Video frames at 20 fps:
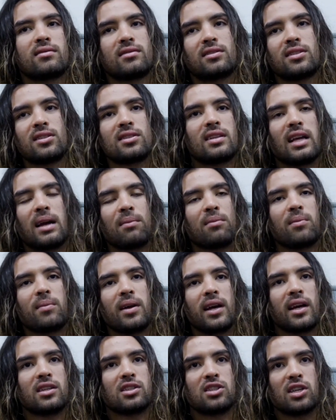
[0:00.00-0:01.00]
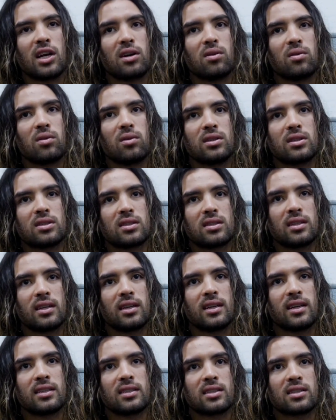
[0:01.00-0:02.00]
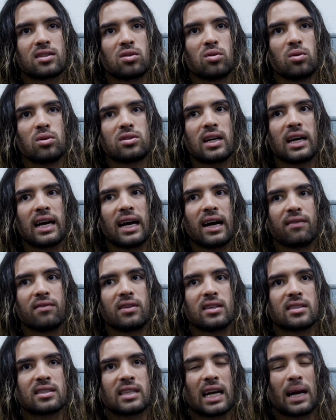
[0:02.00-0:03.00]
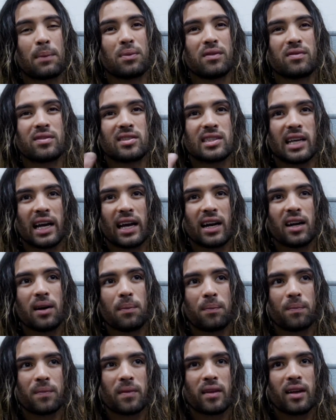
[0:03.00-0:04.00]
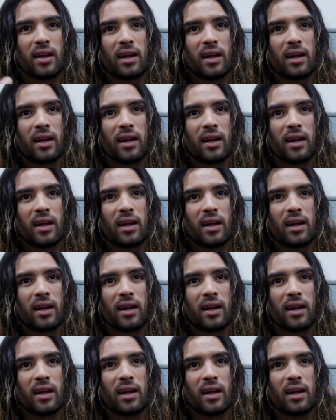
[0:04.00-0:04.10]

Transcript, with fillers: just MMA in general. It's it's cool to have this type of setup,